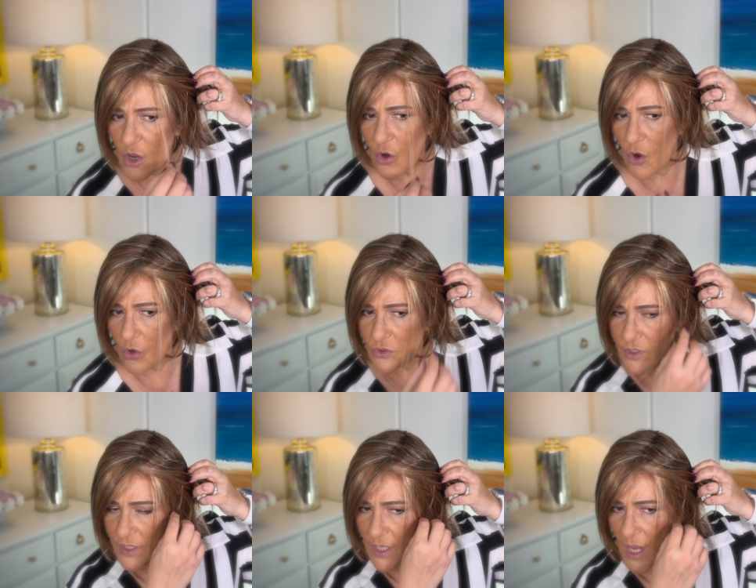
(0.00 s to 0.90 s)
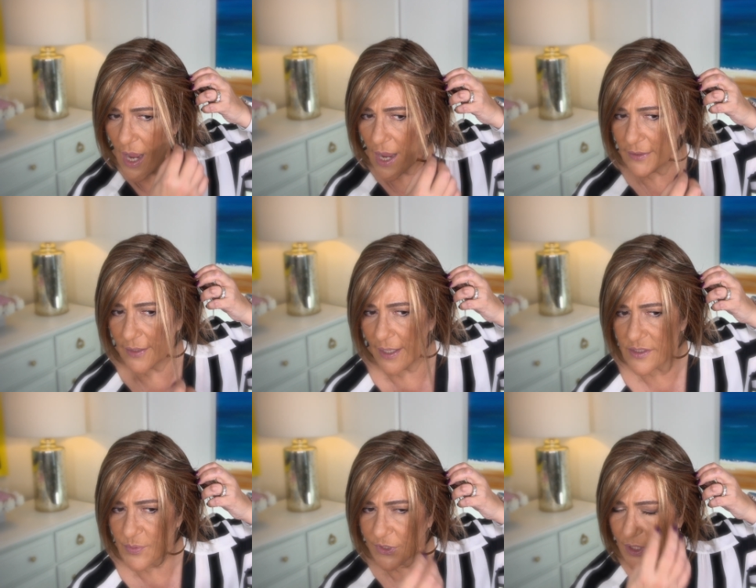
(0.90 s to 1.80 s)
golden
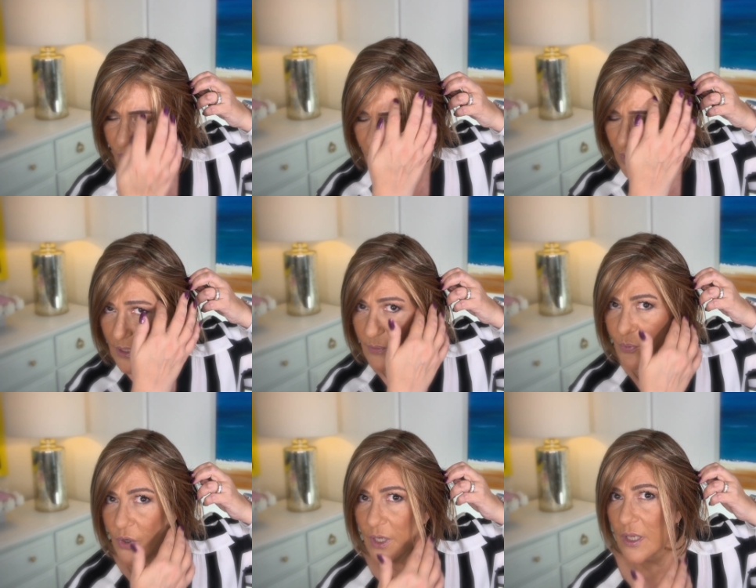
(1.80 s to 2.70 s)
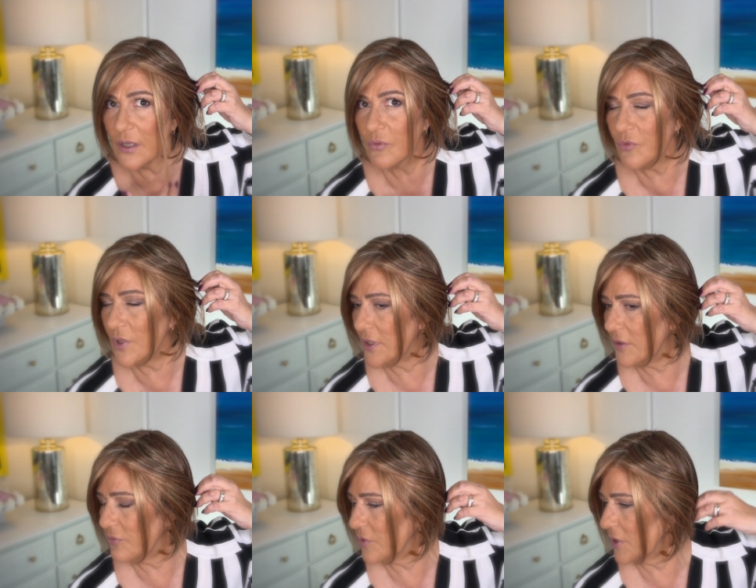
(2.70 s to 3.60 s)
highlights, but they're really pretty,
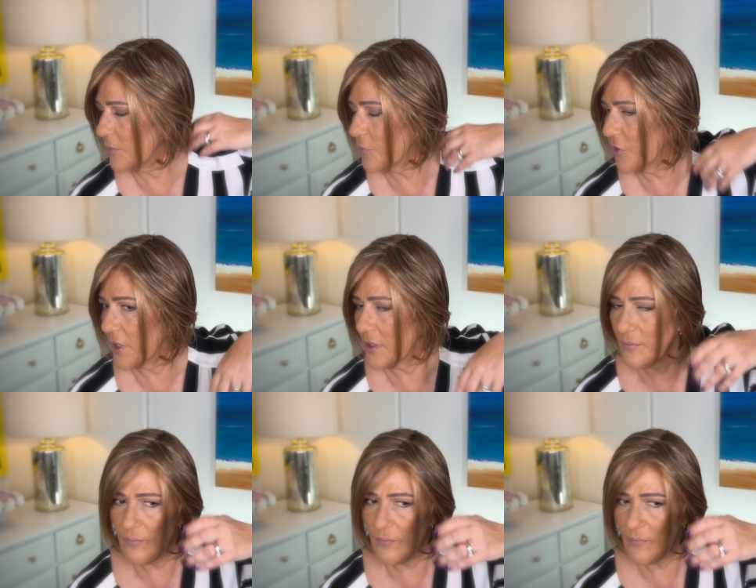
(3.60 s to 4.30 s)
really, really pretty.